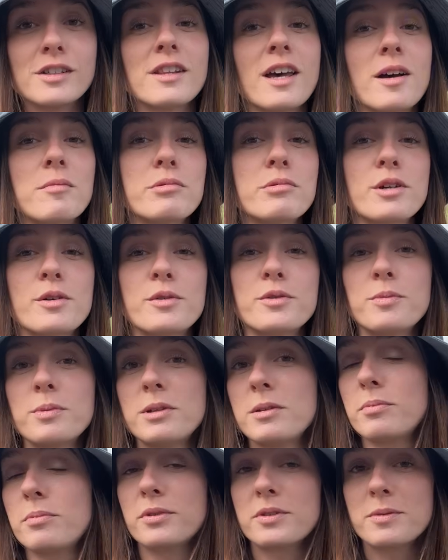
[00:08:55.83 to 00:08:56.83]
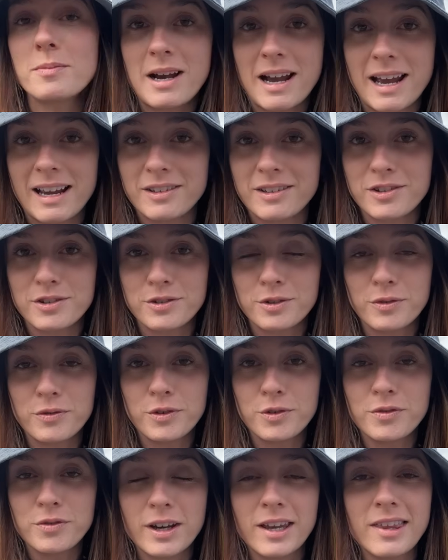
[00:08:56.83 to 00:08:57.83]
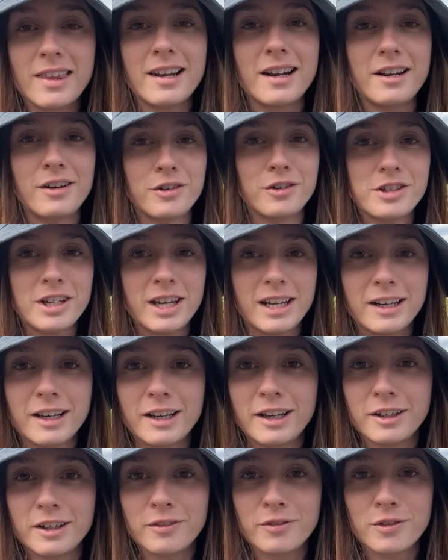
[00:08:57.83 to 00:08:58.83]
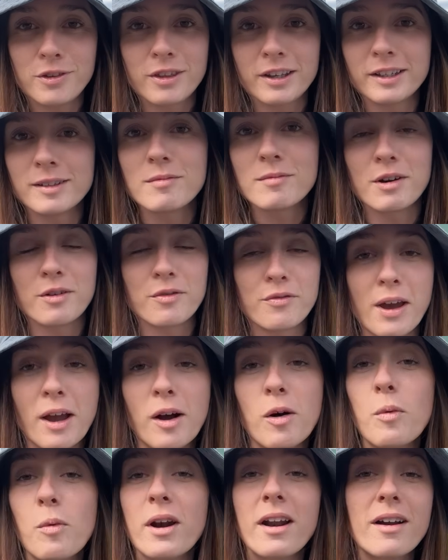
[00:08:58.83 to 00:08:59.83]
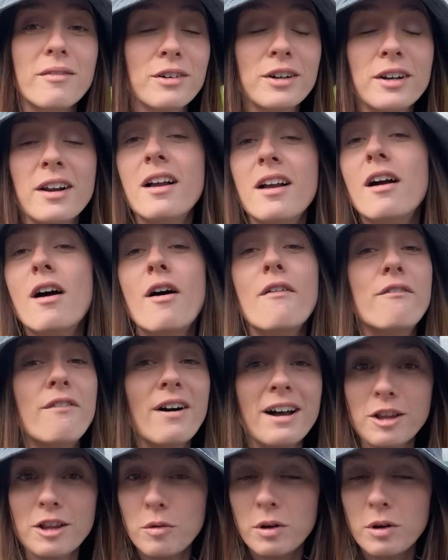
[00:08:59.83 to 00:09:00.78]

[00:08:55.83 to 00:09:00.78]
That blows people's minds. So if you find that entertaining, if you think I'm gonna fail, whatever, follow